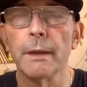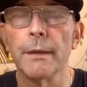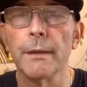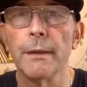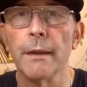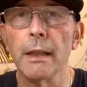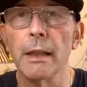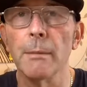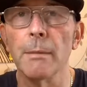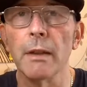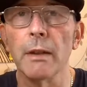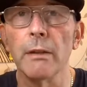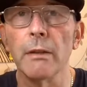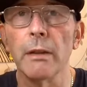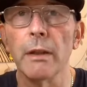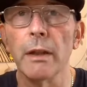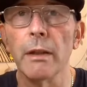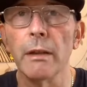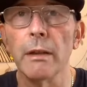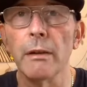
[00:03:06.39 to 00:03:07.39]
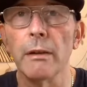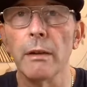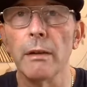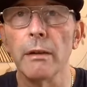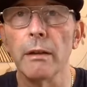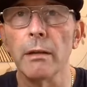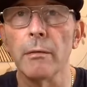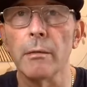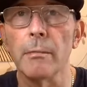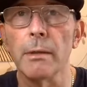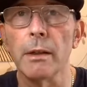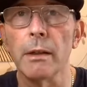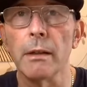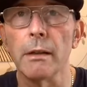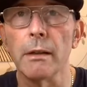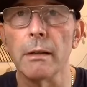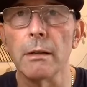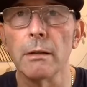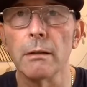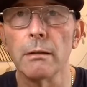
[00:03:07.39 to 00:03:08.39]
think you may have seen these in some of my
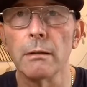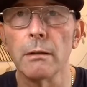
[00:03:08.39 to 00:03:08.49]
other